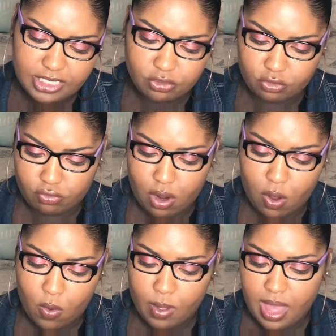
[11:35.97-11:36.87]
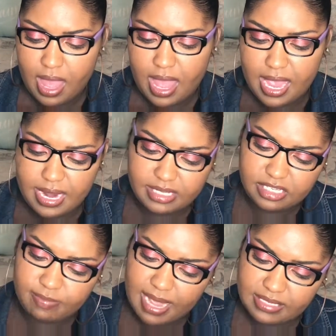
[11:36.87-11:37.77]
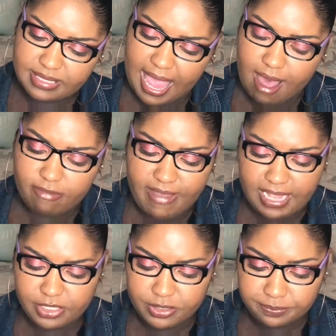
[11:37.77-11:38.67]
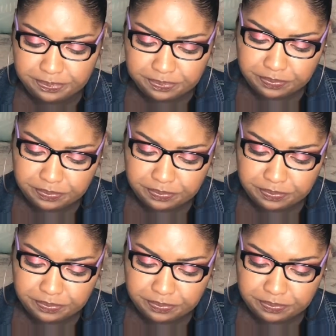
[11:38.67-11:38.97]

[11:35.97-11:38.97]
control. And this is by Style Factor.